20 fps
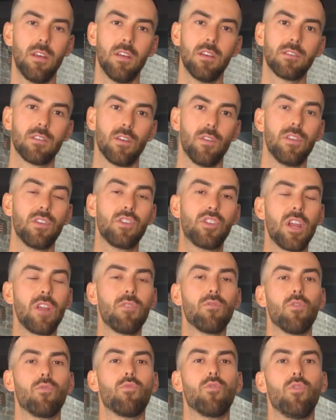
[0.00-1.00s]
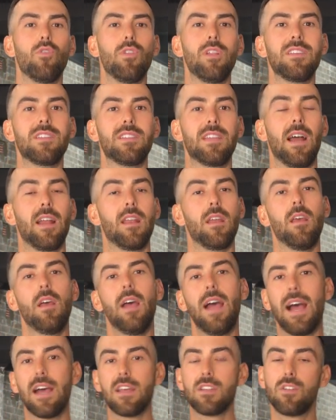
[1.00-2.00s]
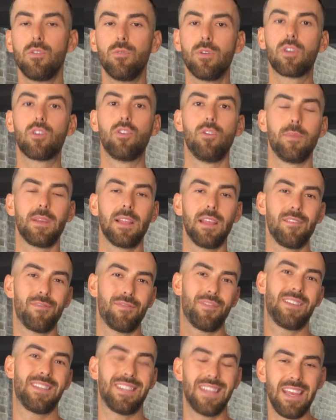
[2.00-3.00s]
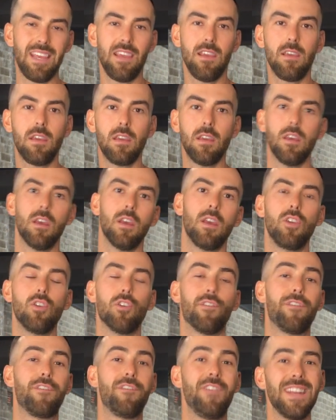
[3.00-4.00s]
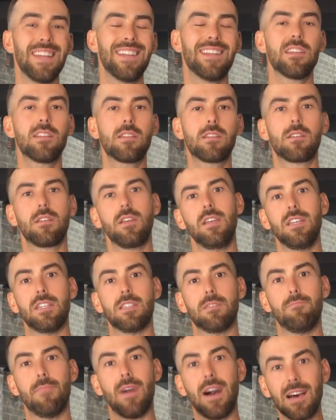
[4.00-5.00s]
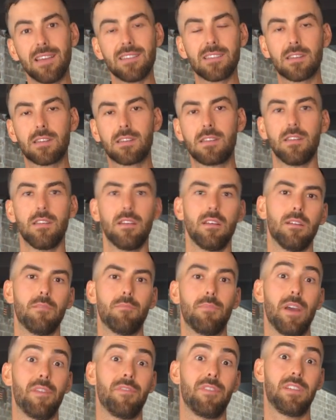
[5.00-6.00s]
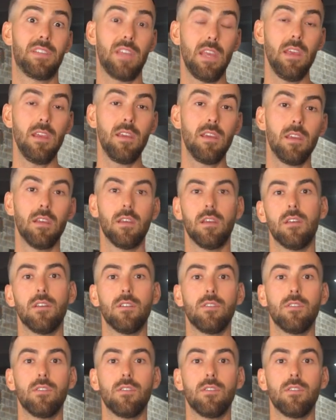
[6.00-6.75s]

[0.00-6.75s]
So the general rule is that as you accumulate fatigue, your fitness is masked by fatigue.